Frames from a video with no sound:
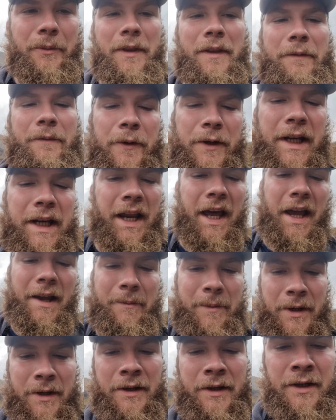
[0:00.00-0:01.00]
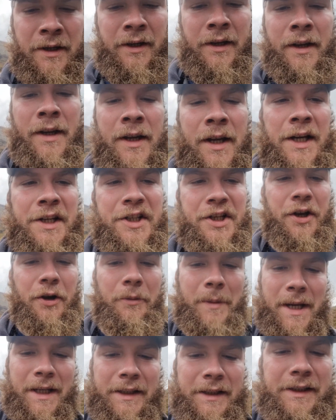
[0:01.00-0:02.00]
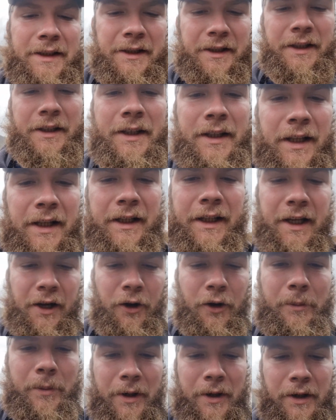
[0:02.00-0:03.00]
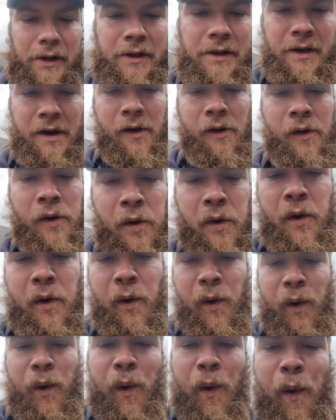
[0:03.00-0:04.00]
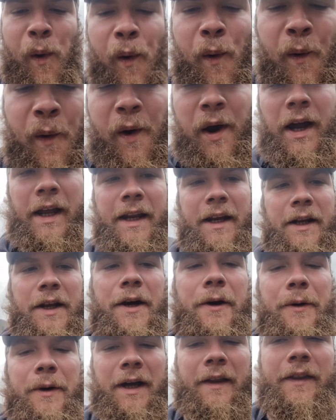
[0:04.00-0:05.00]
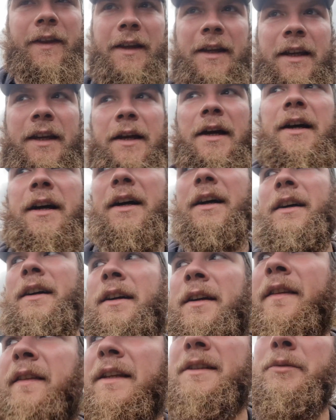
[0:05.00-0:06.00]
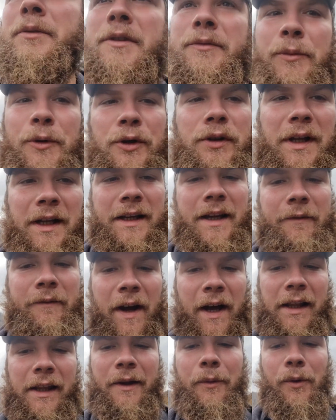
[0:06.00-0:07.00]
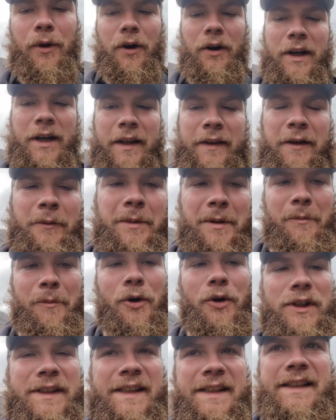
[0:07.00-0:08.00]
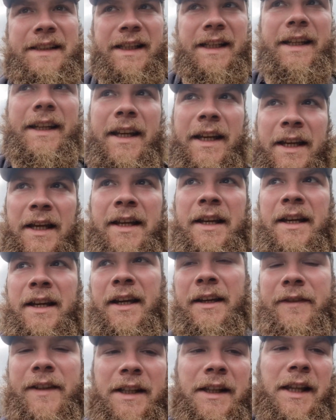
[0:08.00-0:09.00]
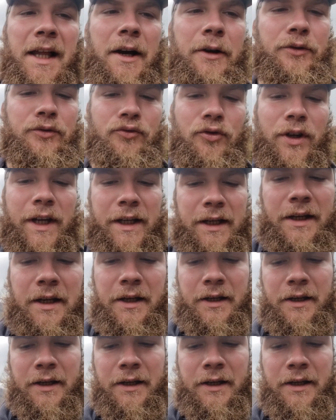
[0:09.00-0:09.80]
with the funny name as you come into Glen, but I don't know, I think this one's more like a valley walk and there'll be more to see if the clouds run in,